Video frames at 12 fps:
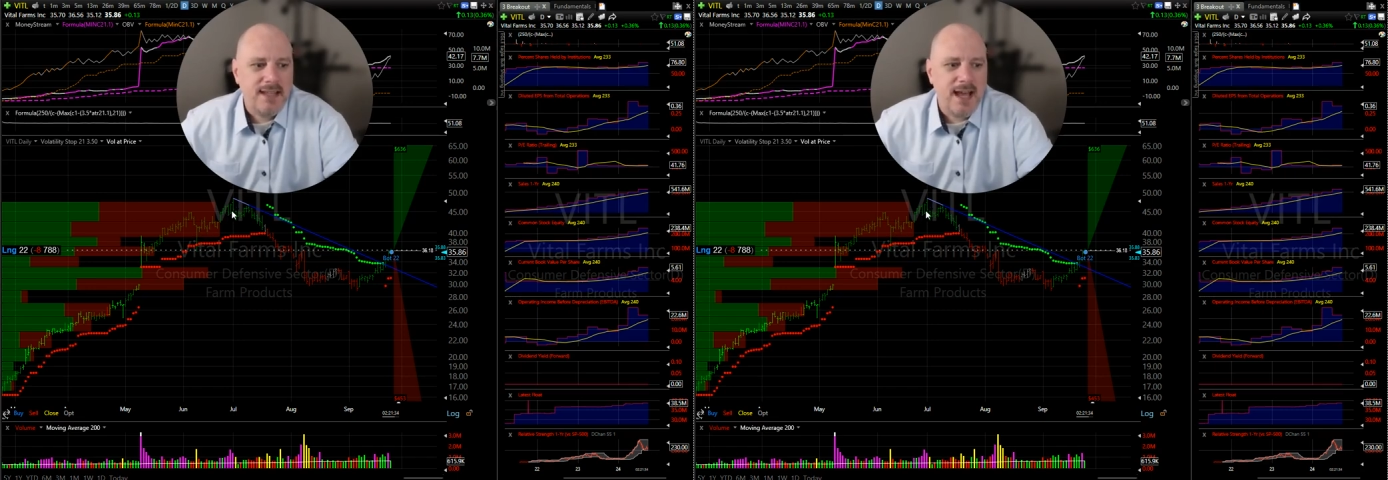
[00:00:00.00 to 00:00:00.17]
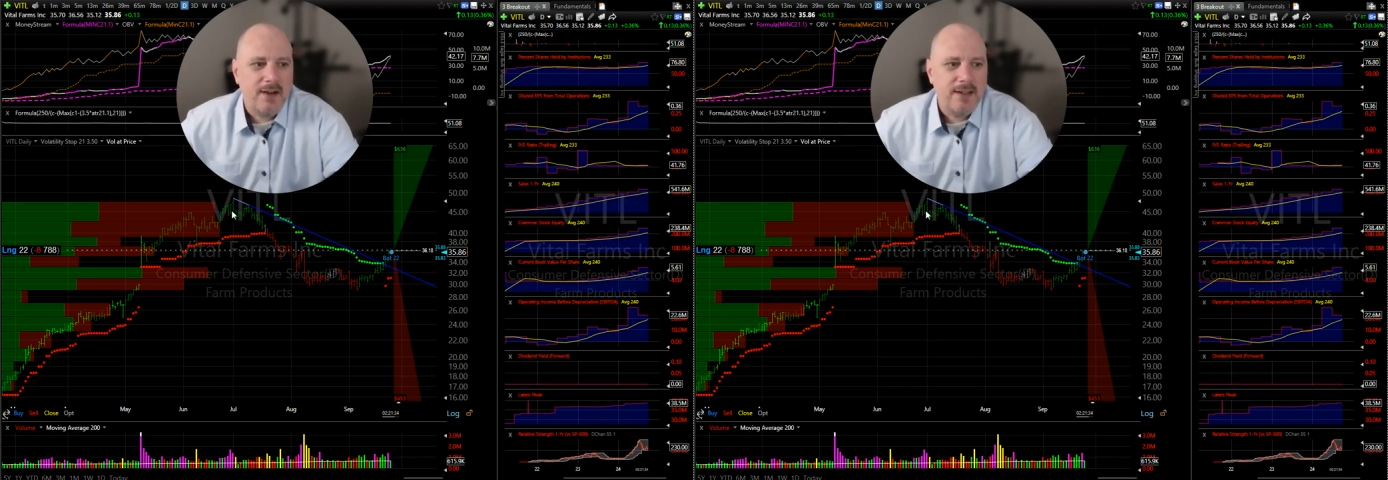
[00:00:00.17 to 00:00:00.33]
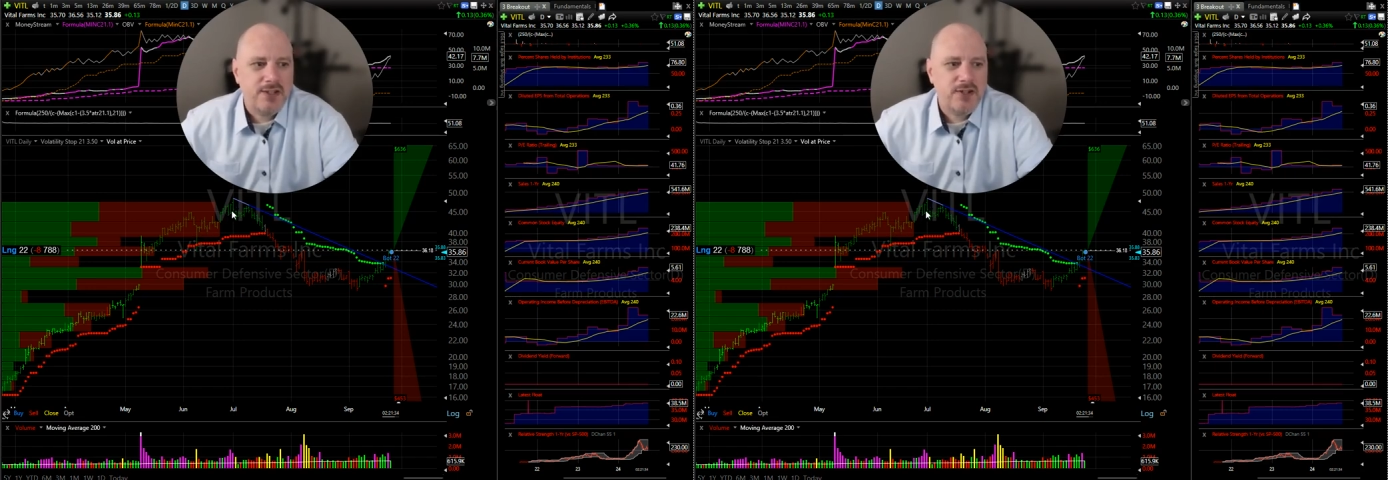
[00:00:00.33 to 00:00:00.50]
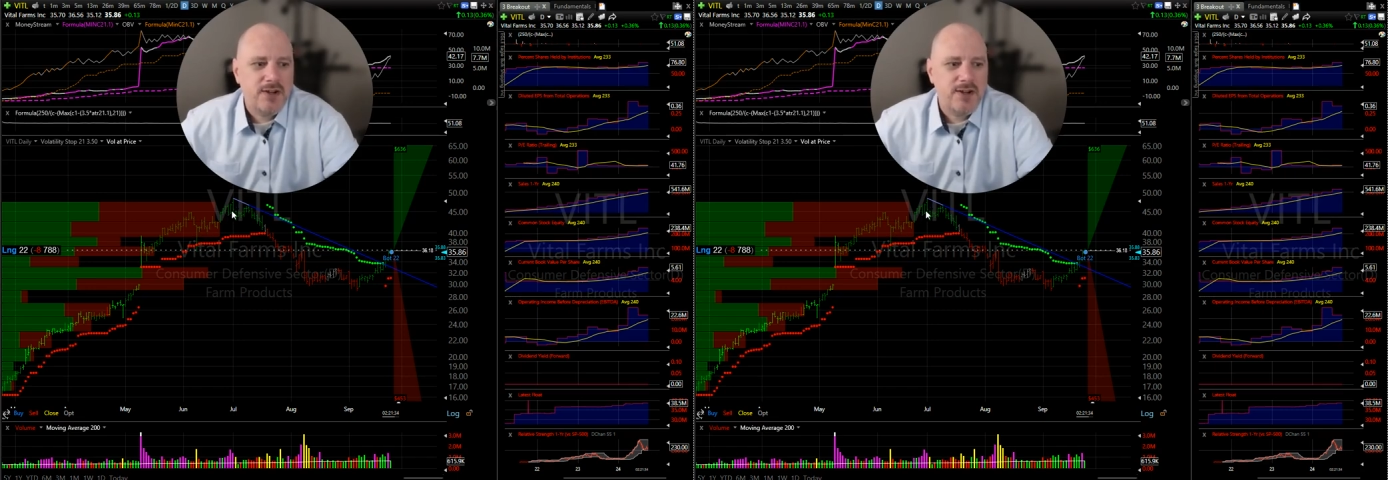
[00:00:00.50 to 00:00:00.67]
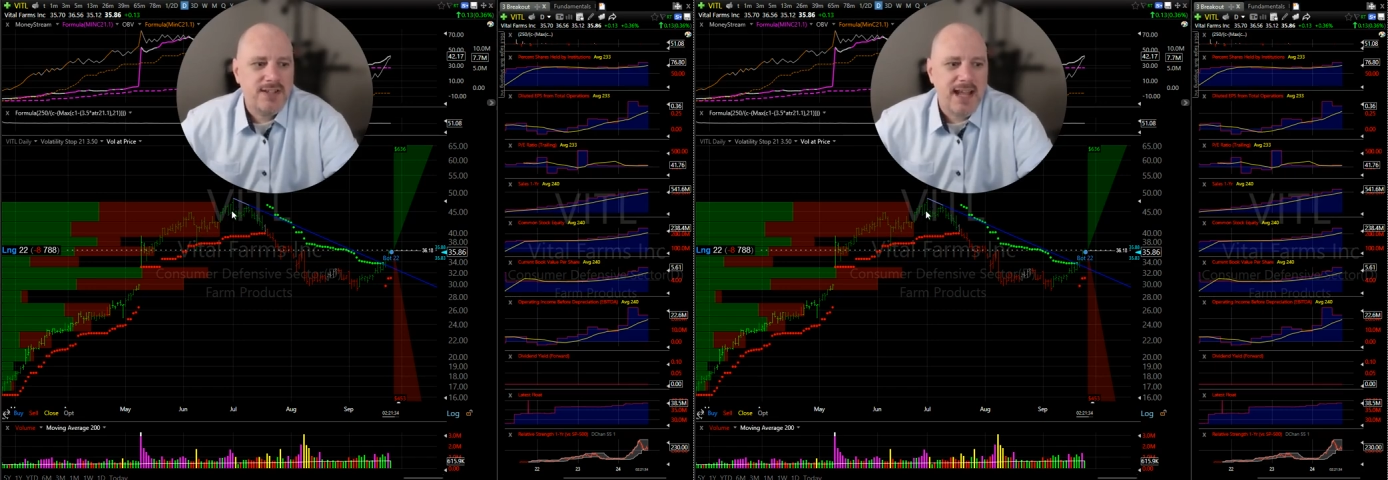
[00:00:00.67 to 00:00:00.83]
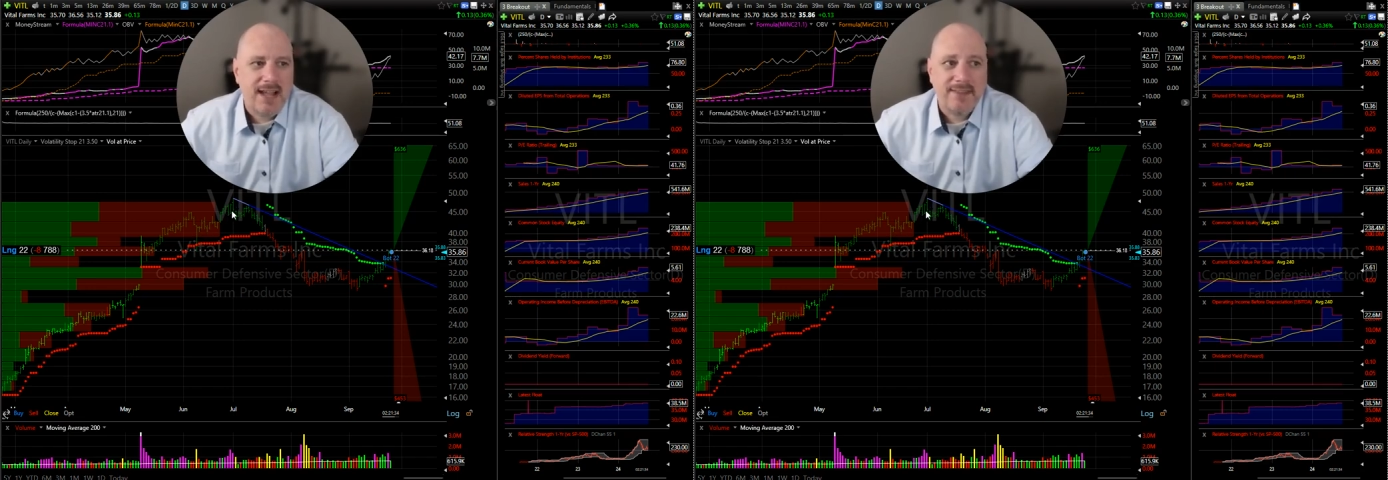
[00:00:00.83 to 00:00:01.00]
Now, it
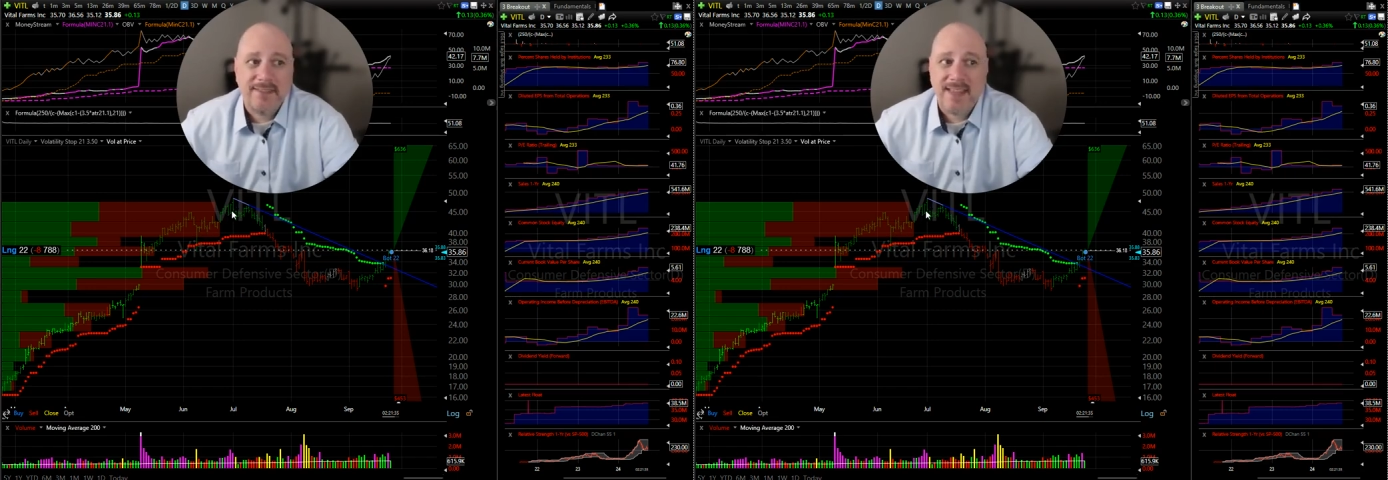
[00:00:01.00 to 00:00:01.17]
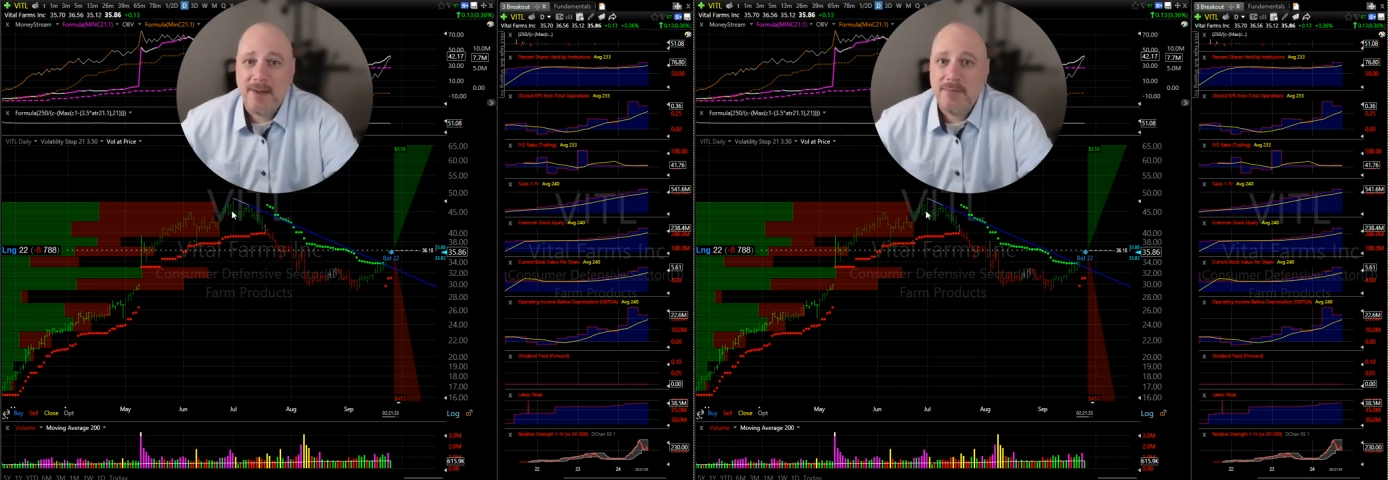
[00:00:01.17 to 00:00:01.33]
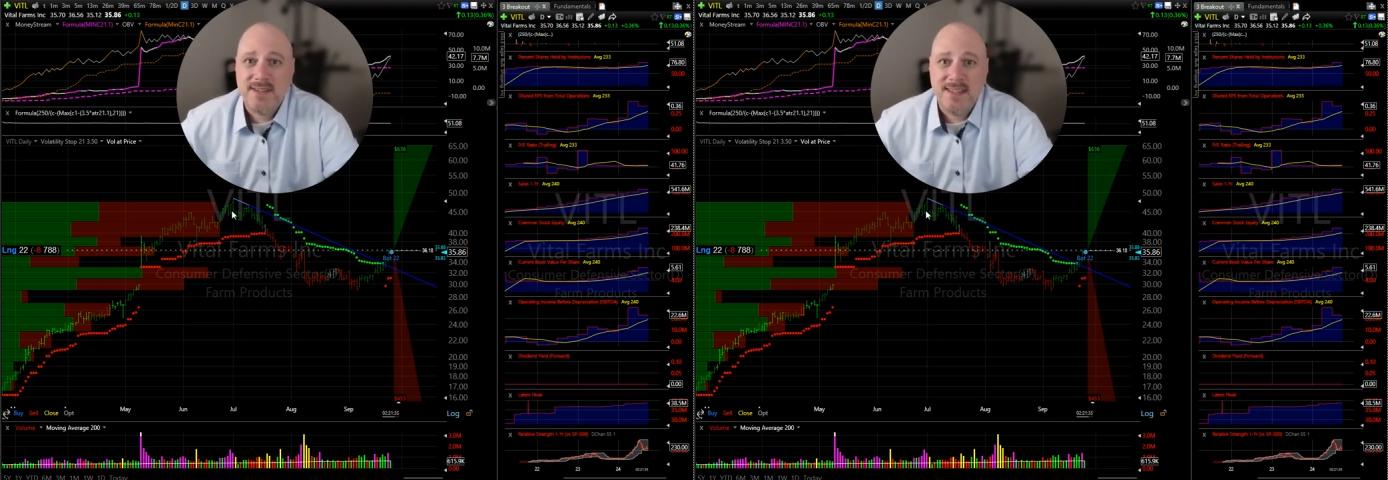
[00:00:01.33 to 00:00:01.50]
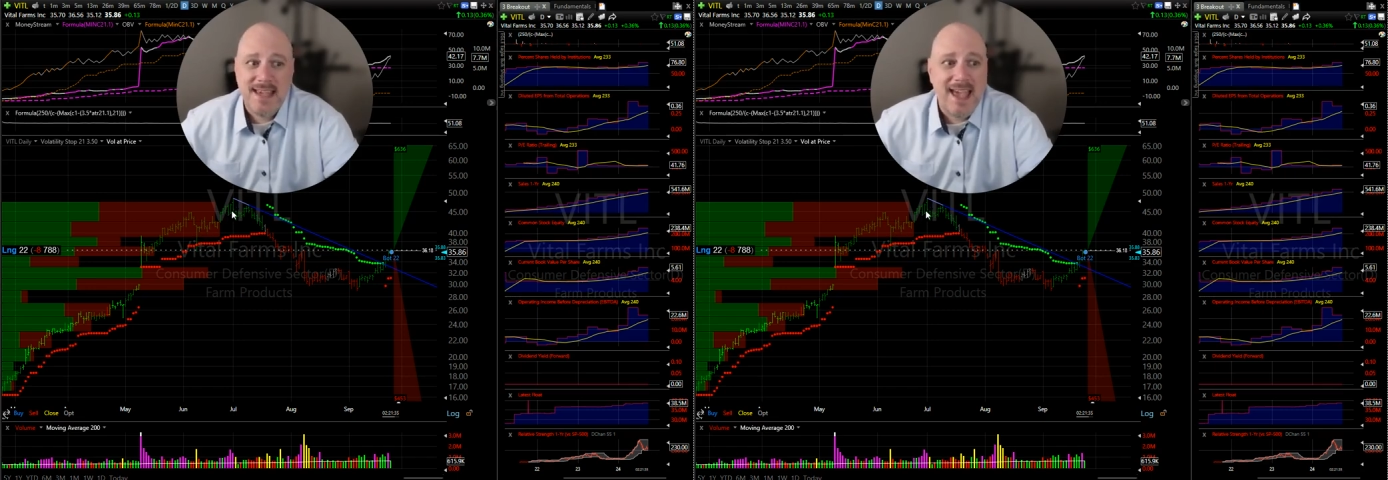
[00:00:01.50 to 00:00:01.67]
turns out that that was the